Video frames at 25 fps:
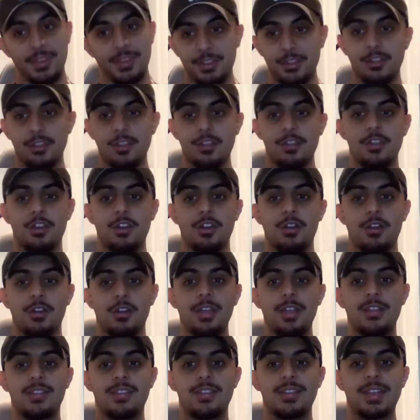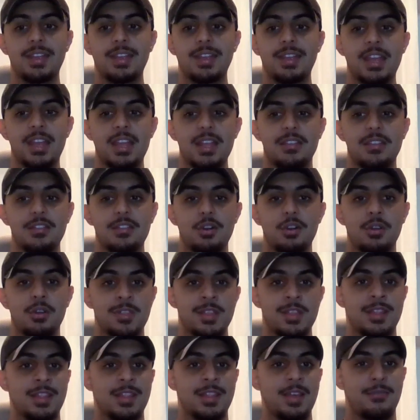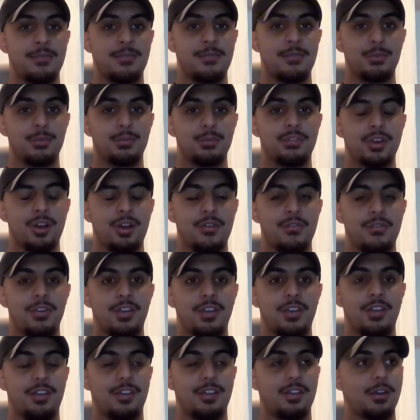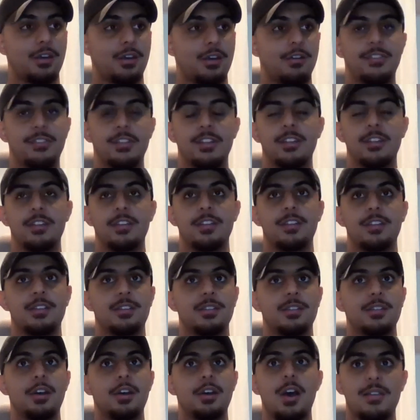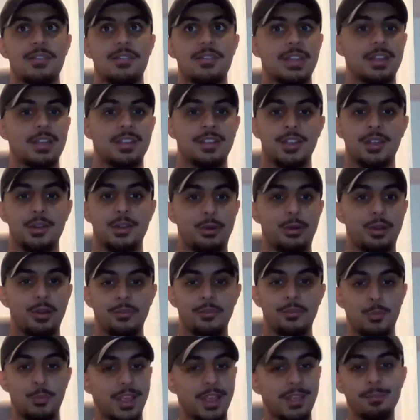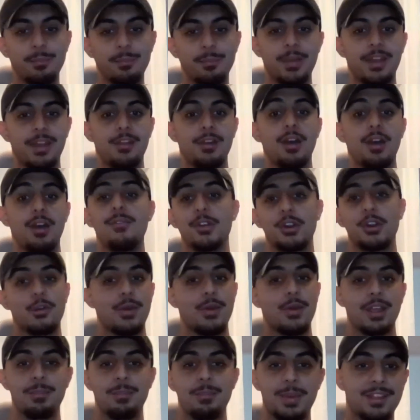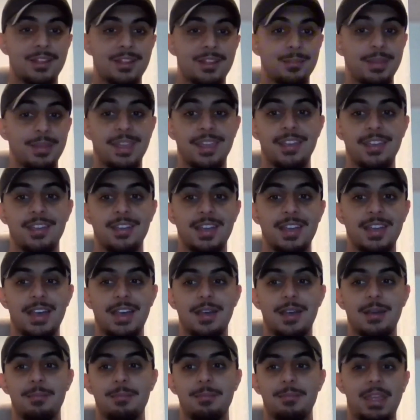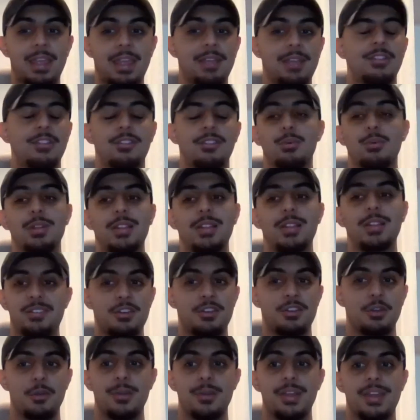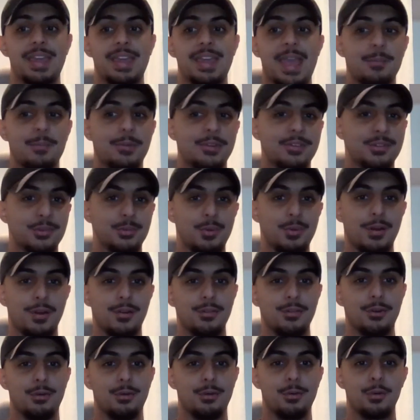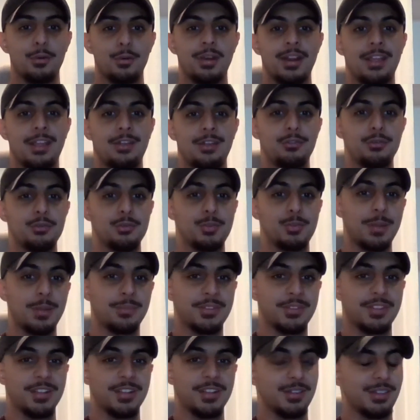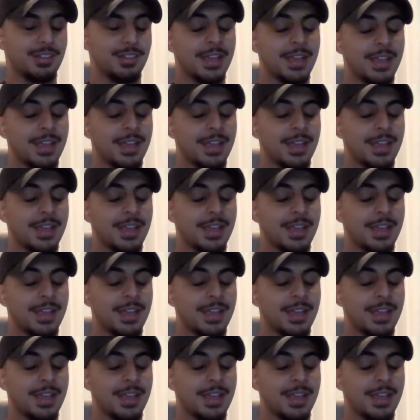it's not the levels of a Ivan Cleary, of a Wayne Bennett, of a Craig Bellamy, even to a lesser degree a Cameron Ciraldo or an Andrew Webster. Like